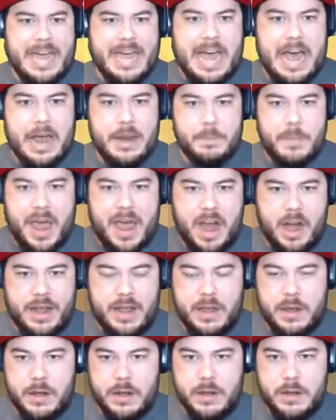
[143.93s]
God,
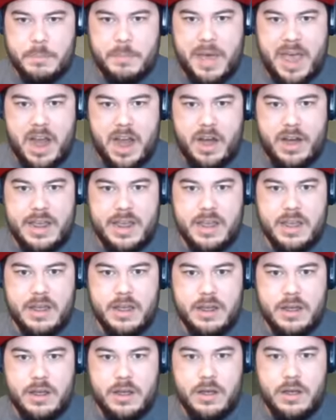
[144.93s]
Barry. Barry.
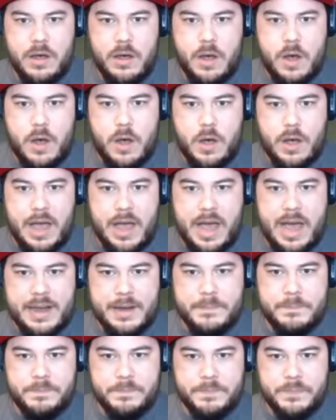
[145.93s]
Oh,
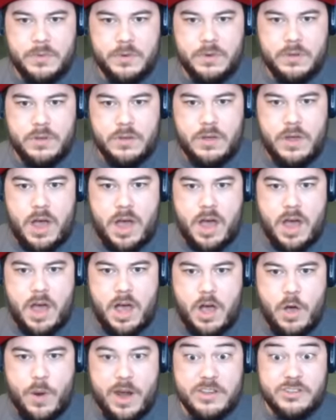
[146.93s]
God.
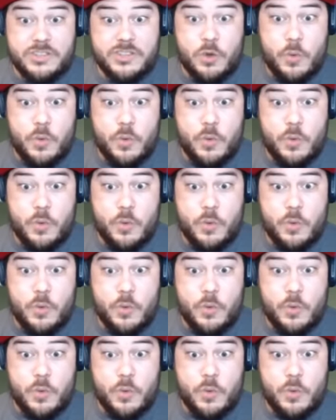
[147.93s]
Oh, where's the